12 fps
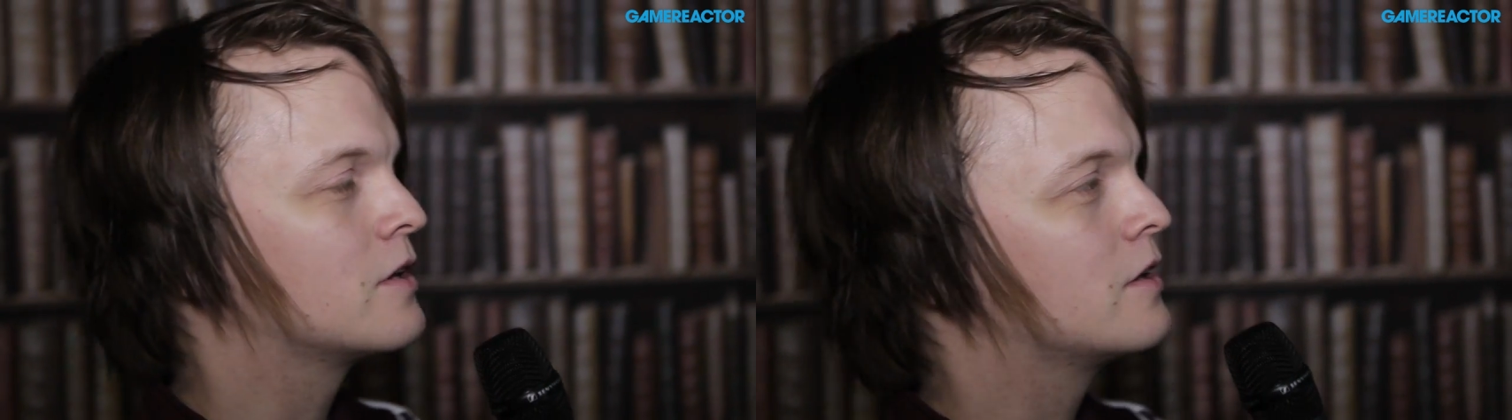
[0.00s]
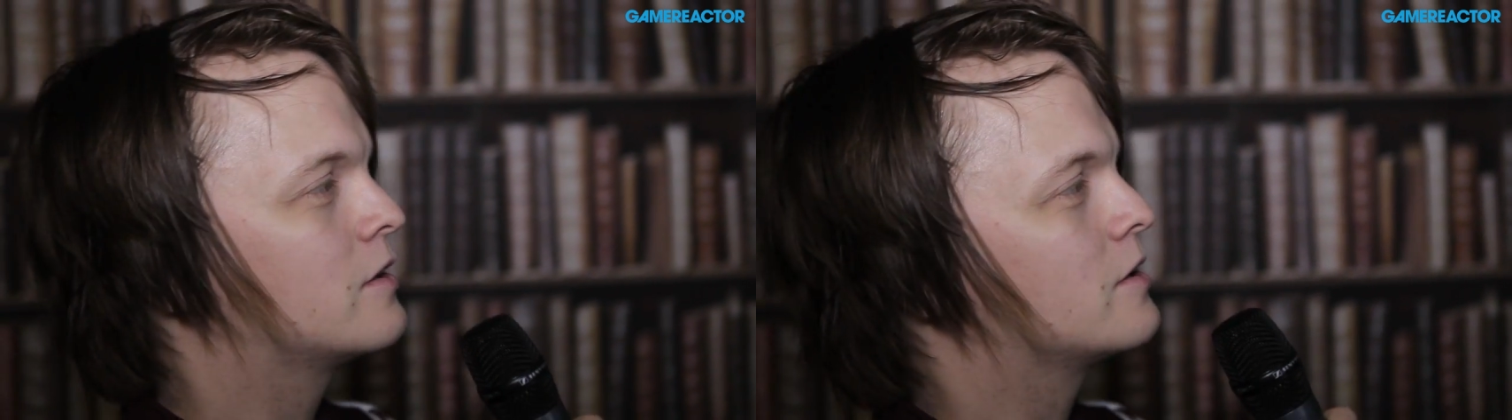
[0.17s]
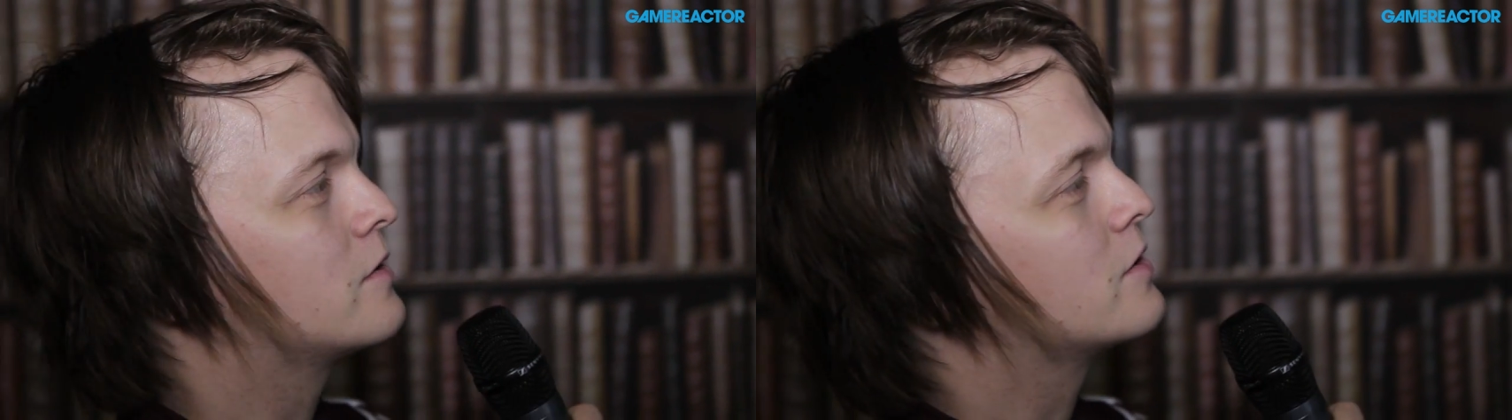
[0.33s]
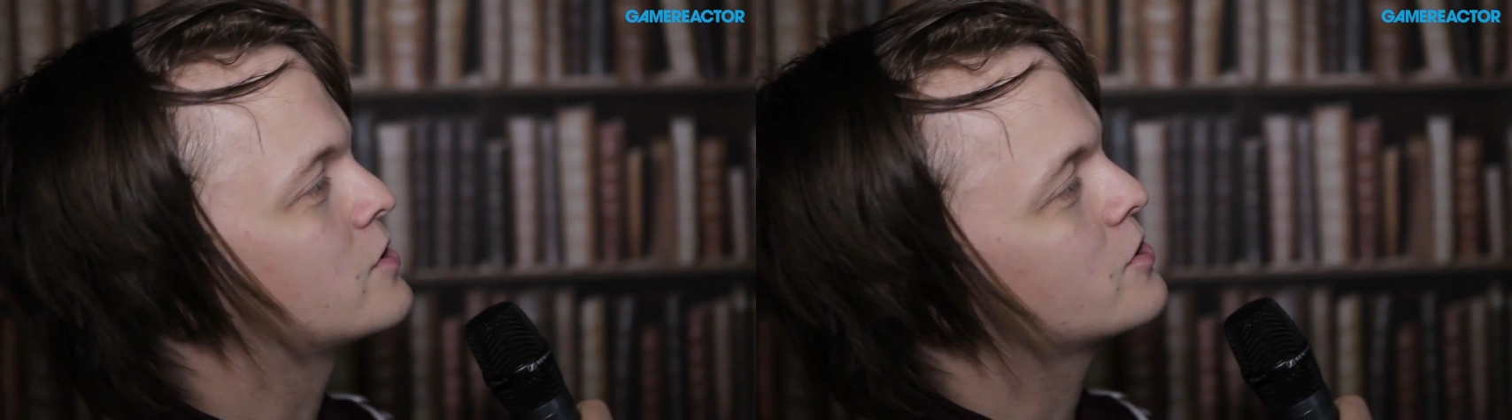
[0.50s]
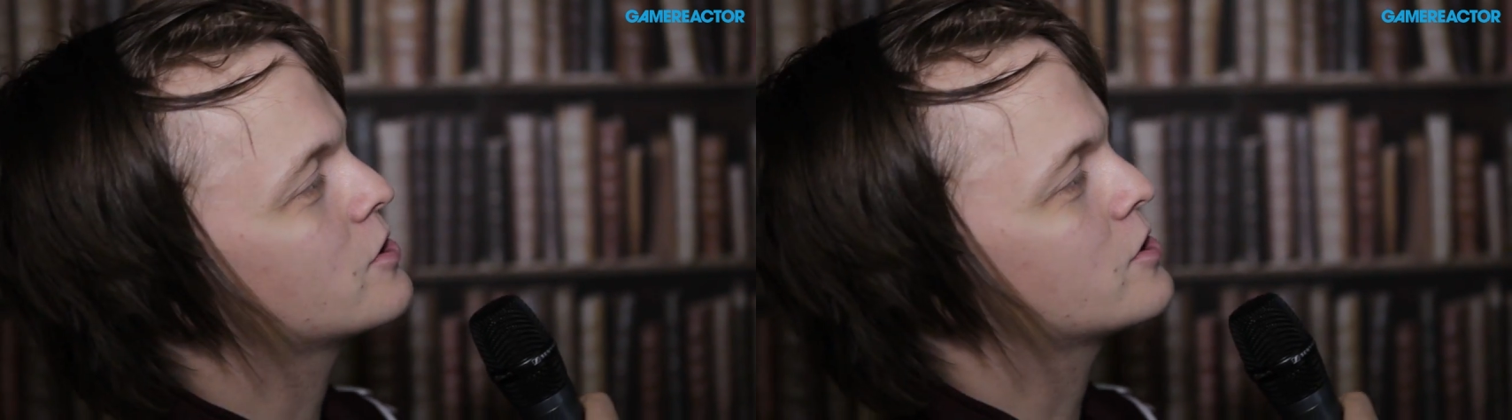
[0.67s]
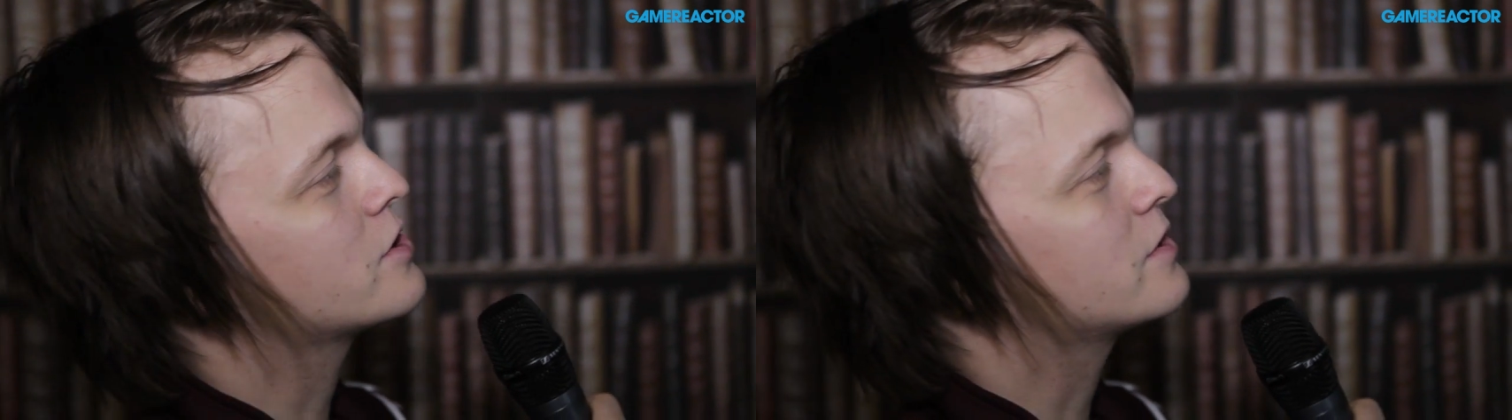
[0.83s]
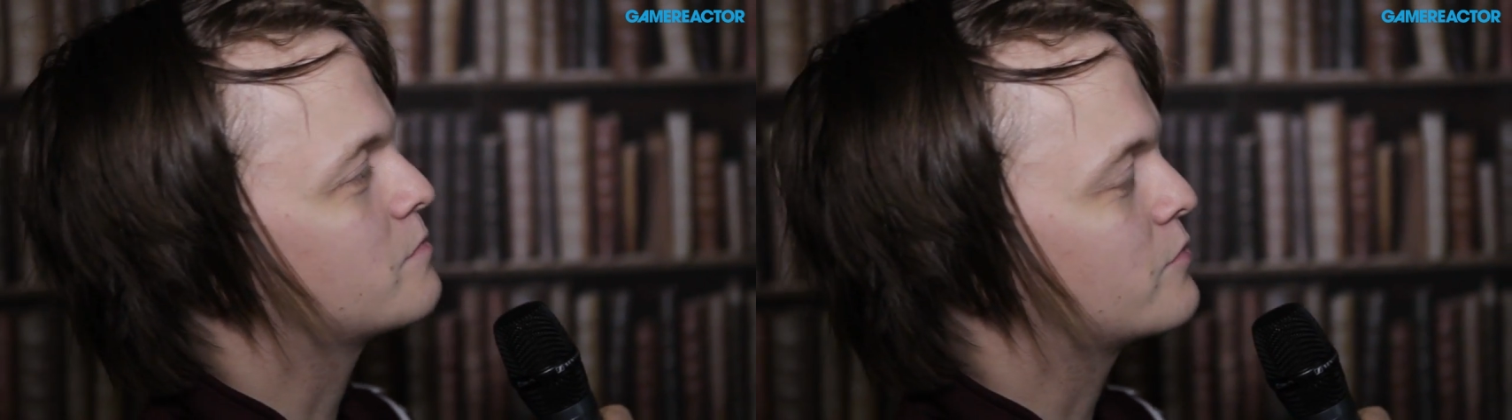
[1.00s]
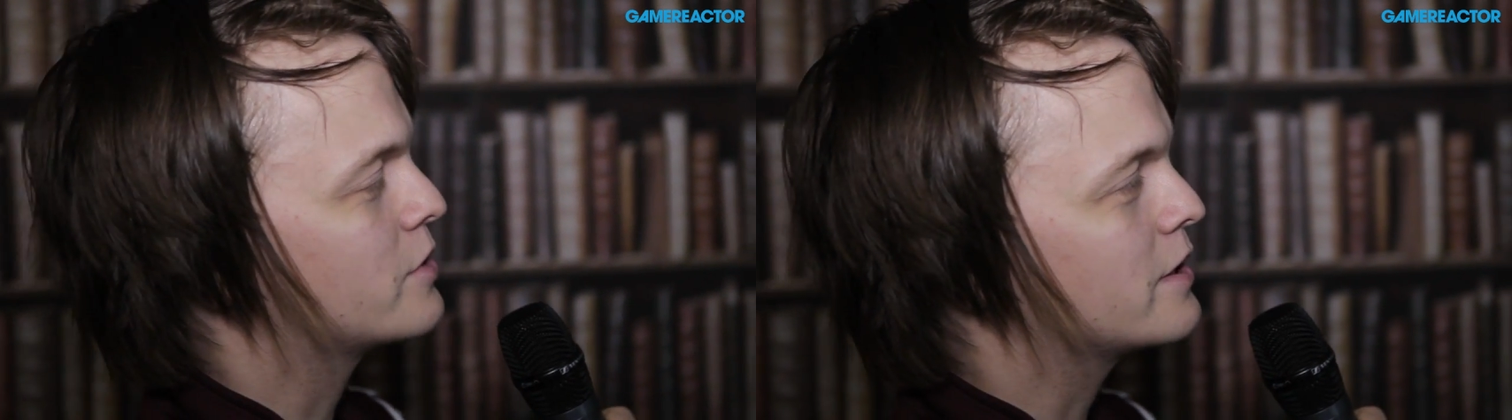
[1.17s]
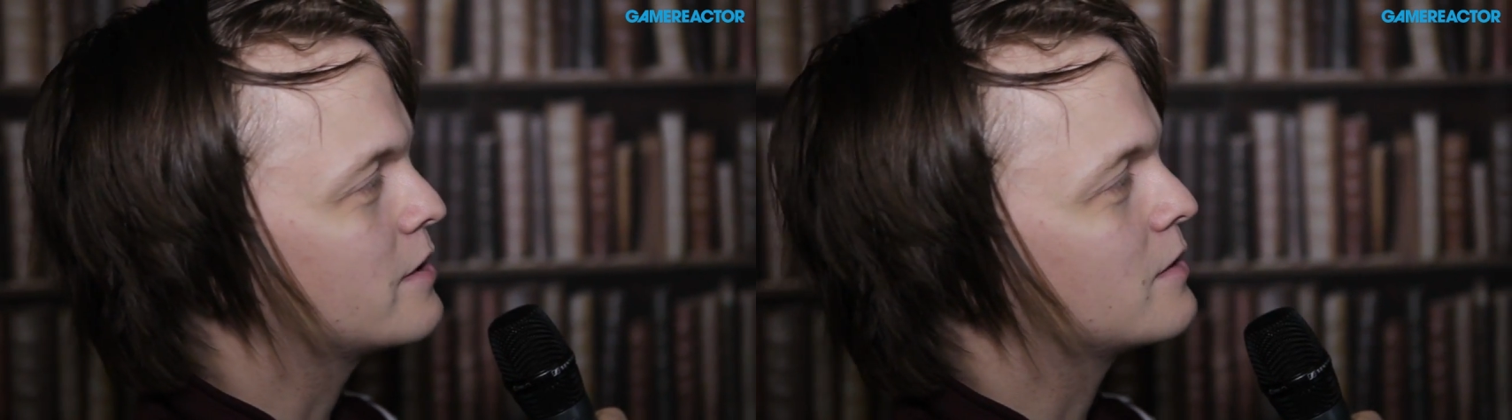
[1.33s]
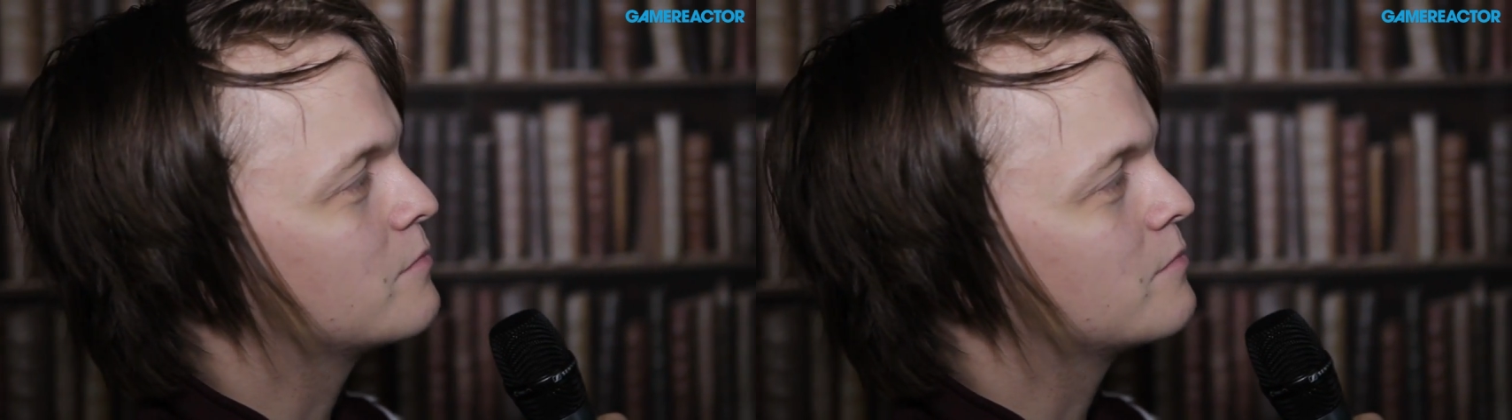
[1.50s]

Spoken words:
the church is pretty